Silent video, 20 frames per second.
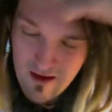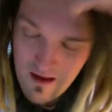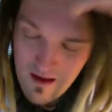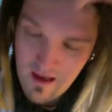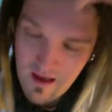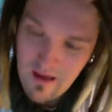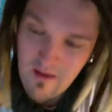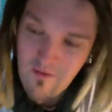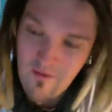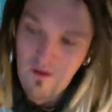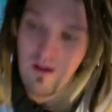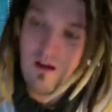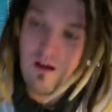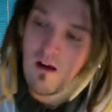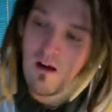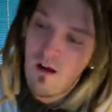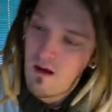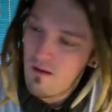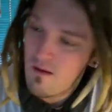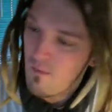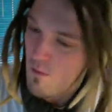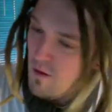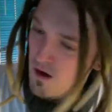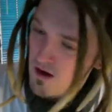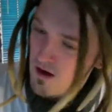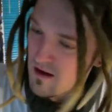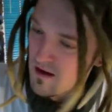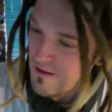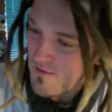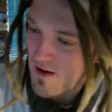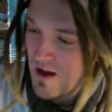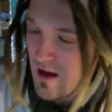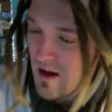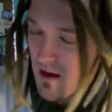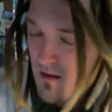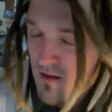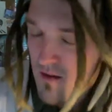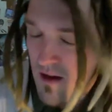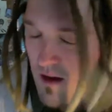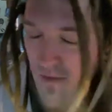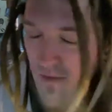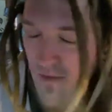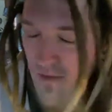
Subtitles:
Thanks for watching the videos over